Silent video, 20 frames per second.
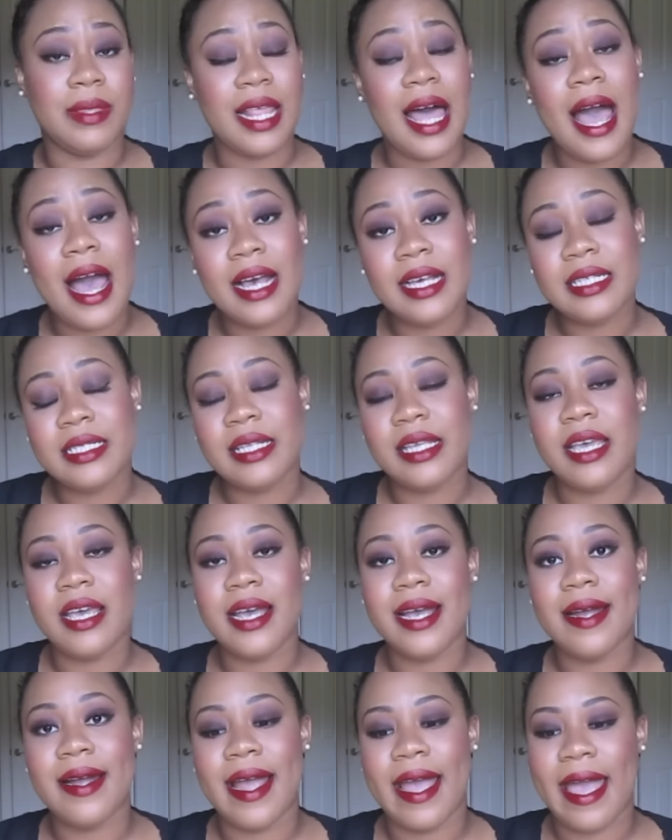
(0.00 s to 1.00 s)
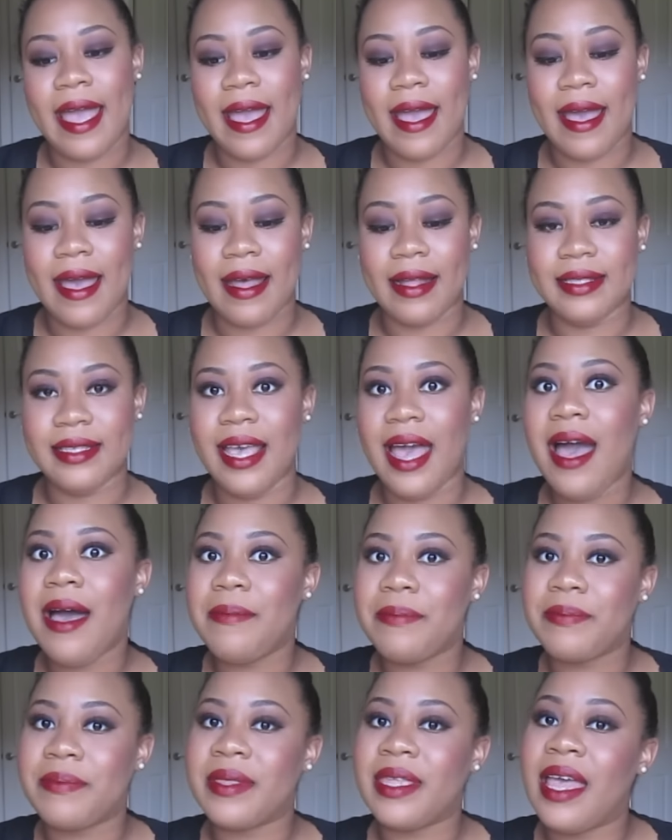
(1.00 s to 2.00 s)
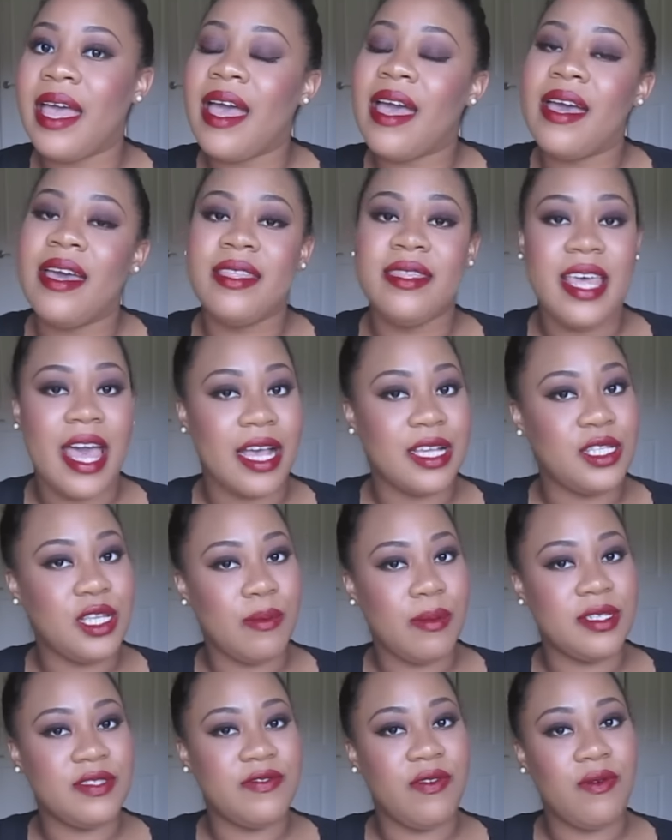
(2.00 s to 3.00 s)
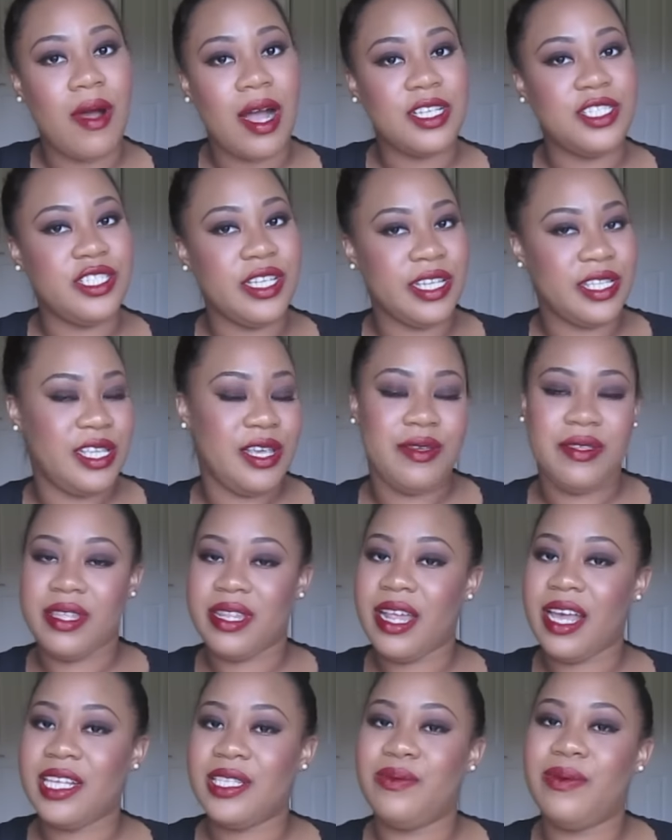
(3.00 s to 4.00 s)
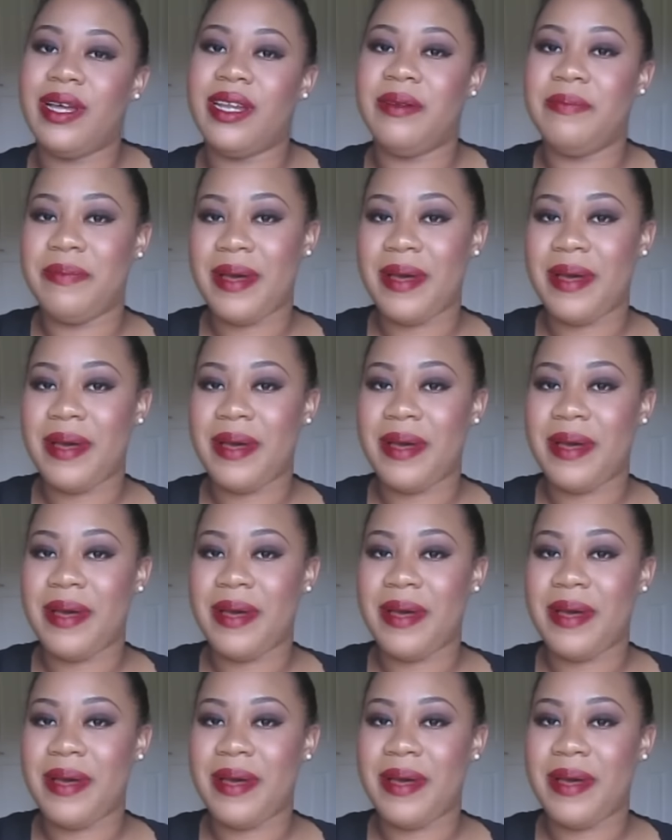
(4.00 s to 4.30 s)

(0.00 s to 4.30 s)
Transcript: last year and yeah. Thanks so much for watching. See you in the next one.